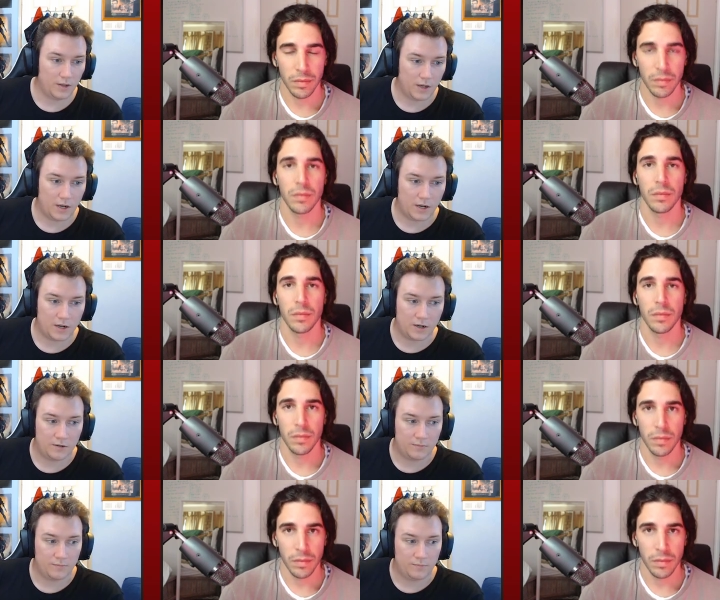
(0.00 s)

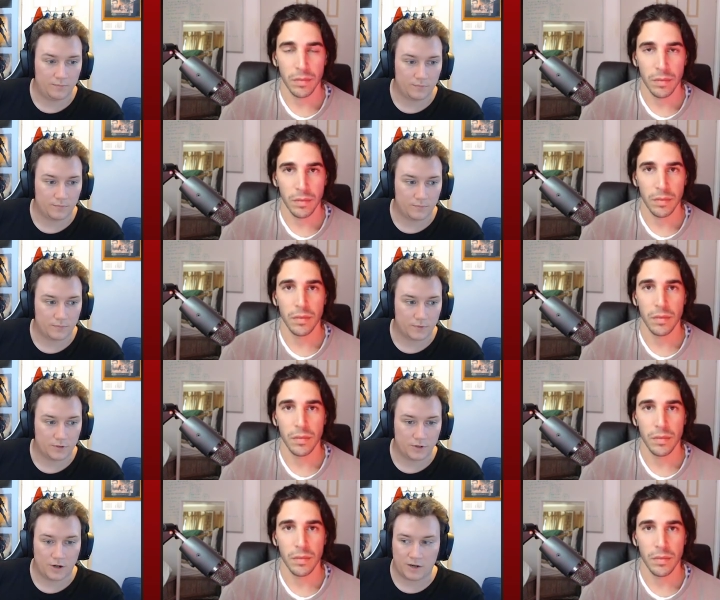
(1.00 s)
Speaker 1: Um, so
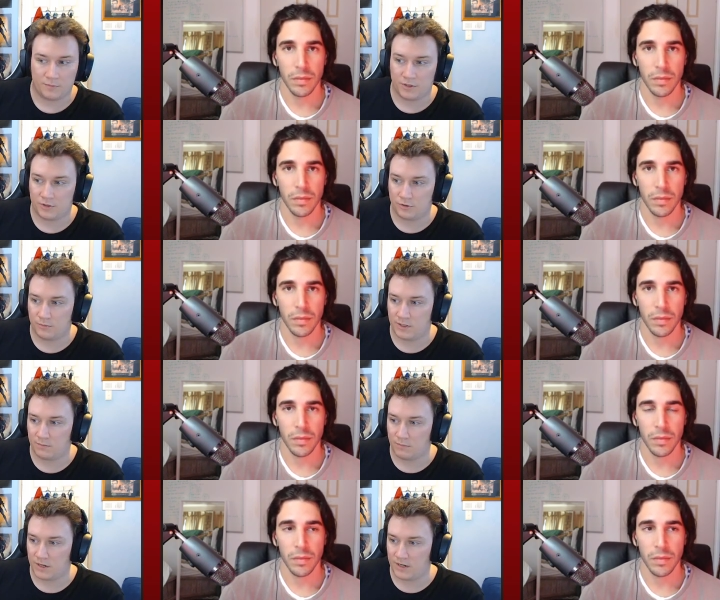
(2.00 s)
I've been streaming
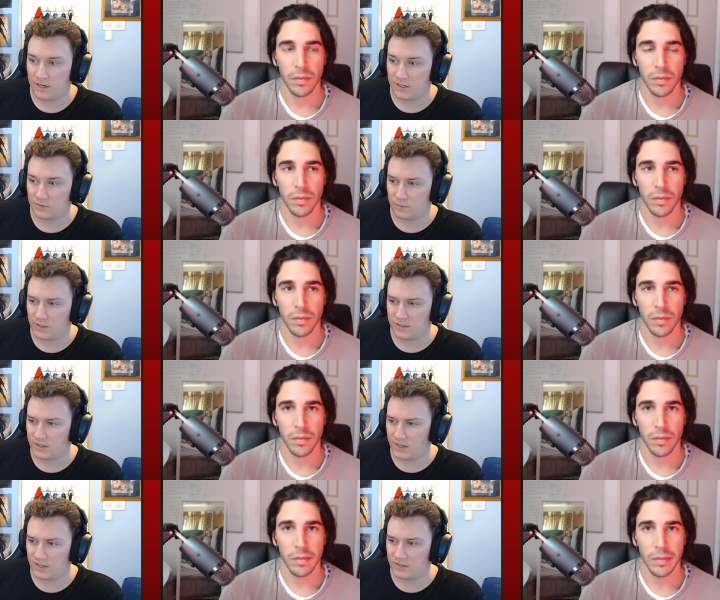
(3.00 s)
Mondays,
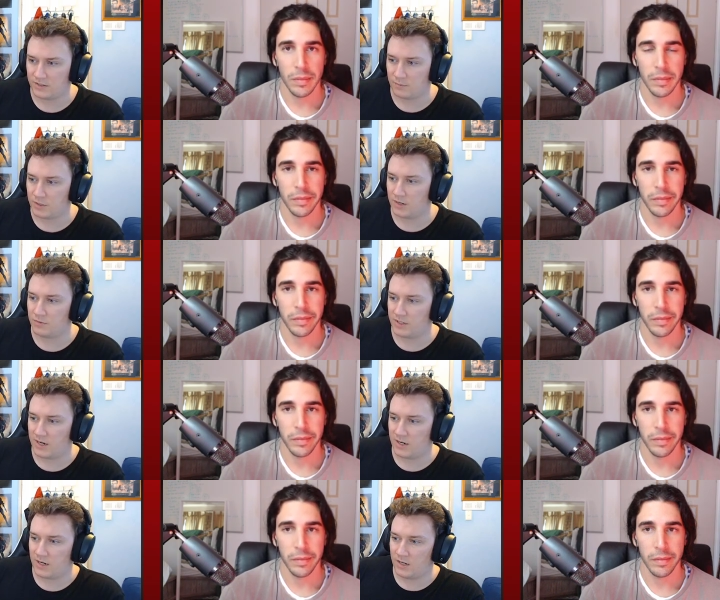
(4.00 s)
Wednesdays, sometimes
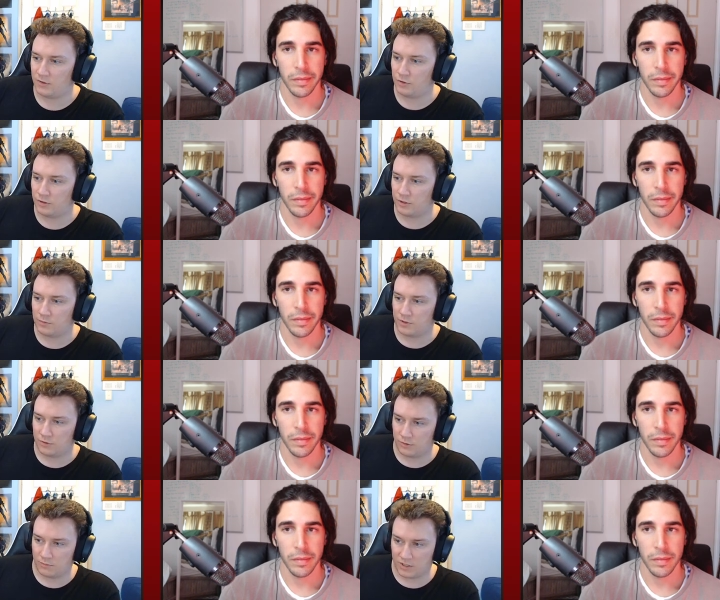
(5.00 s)
Saturday. Dusan's been
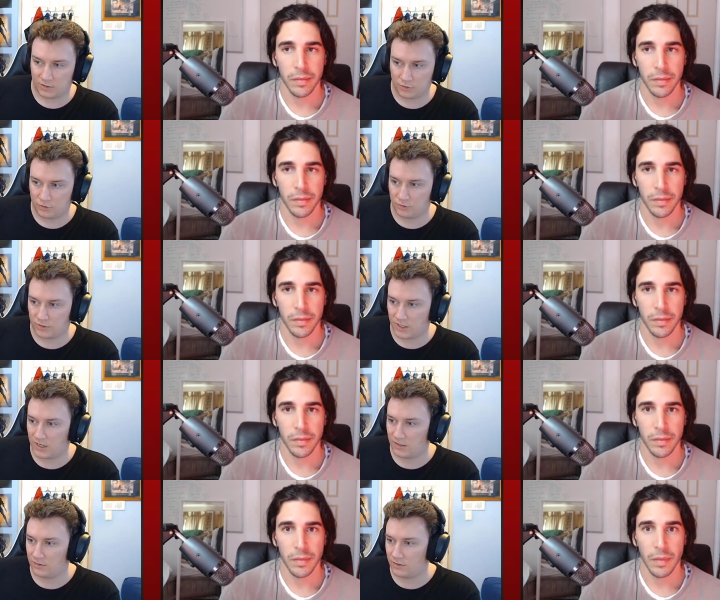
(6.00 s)
streaming Tuesday,
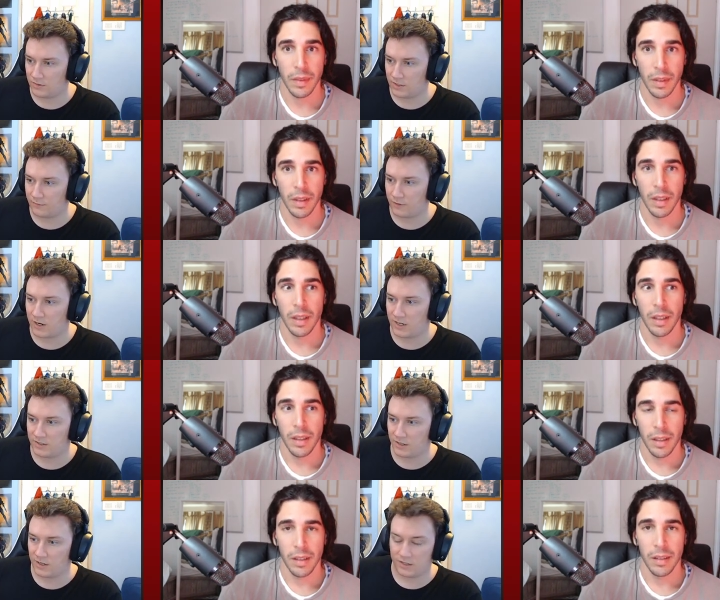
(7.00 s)
Thursday, Friday,
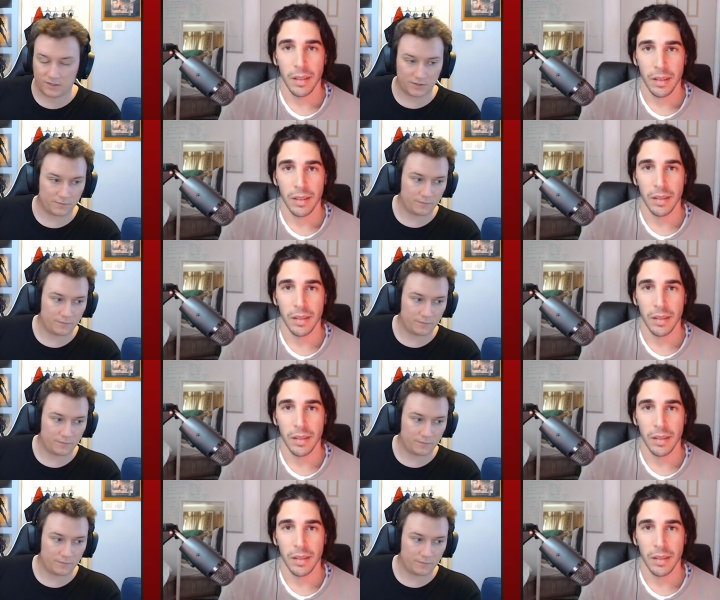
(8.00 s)
Sundays.